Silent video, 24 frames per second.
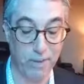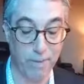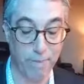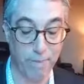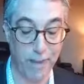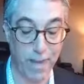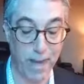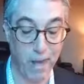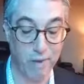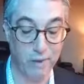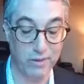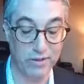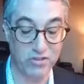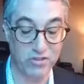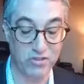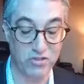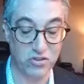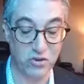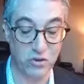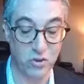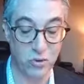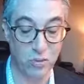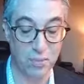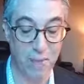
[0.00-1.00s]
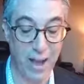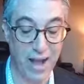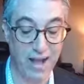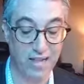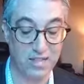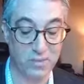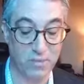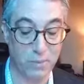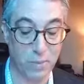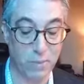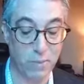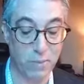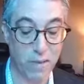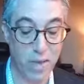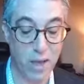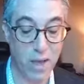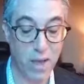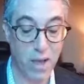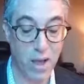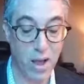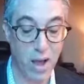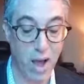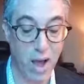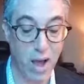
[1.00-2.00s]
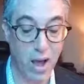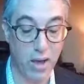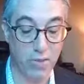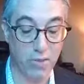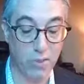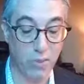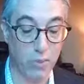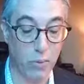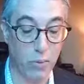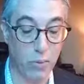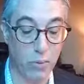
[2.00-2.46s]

balance to maximum uh, the,